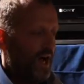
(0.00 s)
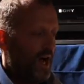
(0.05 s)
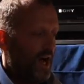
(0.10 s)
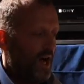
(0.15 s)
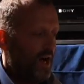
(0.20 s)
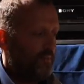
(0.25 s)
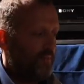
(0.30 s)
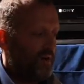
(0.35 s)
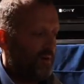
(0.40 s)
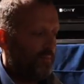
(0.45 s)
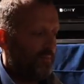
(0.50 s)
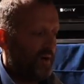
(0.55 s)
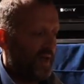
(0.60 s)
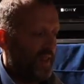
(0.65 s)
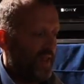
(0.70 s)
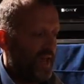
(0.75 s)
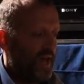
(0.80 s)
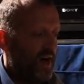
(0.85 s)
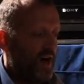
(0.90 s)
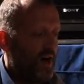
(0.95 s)
um,
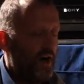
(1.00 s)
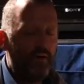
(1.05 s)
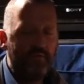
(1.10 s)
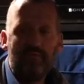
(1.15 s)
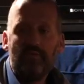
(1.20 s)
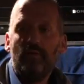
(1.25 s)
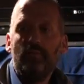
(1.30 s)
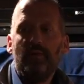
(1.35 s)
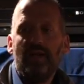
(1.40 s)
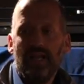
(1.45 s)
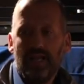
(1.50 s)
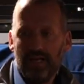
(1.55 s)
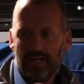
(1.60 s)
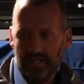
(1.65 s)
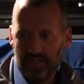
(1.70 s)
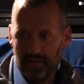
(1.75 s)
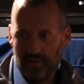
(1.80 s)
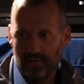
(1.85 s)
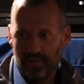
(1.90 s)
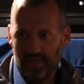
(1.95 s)
but they are
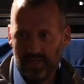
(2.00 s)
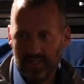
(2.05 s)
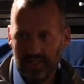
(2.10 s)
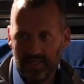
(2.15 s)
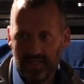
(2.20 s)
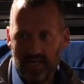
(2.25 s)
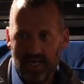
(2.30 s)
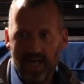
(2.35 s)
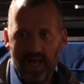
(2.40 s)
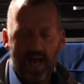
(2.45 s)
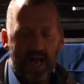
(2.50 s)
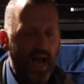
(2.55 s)
familiar to us.